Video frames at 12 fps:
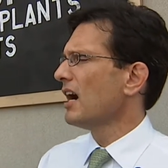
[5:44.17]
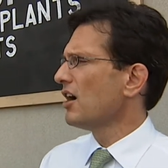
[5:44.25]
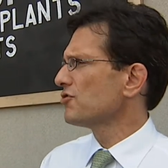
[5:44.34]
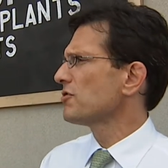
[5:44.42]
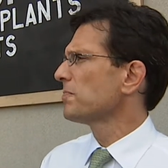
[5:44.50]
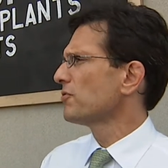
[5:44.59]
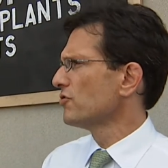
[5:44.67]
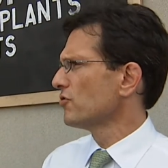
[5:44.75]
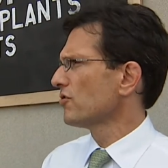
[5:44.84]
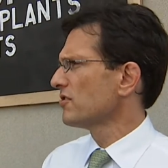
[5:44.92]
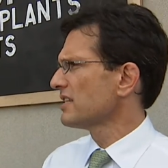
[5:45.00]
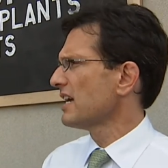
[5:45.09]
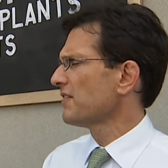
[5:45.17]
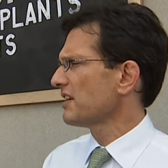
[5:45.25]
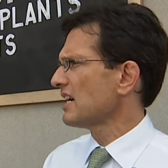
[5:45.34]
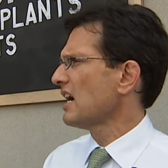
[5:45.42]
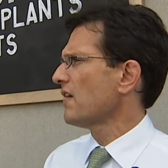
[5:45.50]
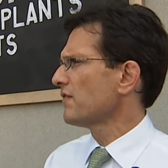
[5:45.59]
entrepreneurs have the
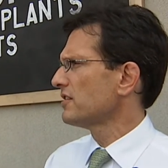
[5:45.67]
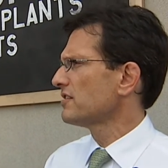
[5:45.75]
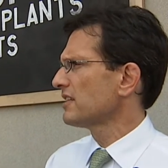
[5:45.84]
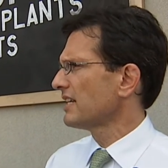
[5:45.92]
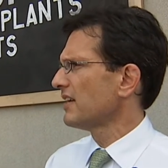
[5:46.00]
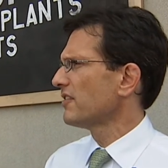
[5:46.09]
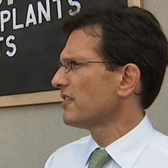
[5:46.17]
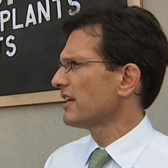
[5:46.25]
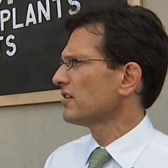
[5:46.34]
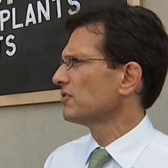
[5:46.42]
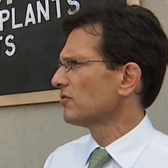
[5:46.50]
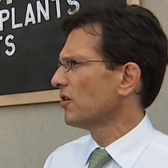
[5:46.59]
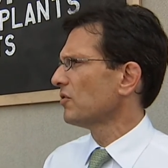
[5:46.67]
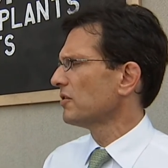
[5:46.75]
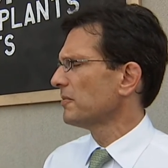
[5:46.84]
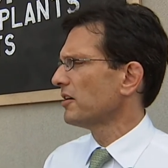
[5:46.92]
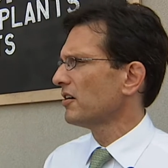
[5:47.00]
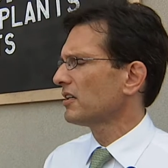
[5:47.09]
confidence again that they can grow in
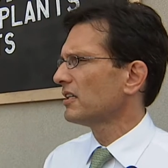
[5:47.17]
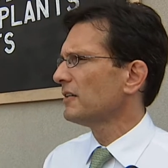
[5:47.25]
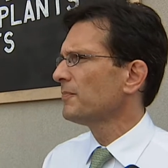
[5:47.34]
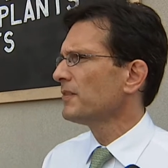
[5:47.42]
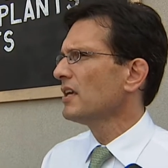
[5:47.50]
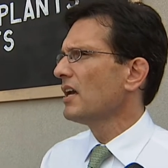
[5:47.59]
America.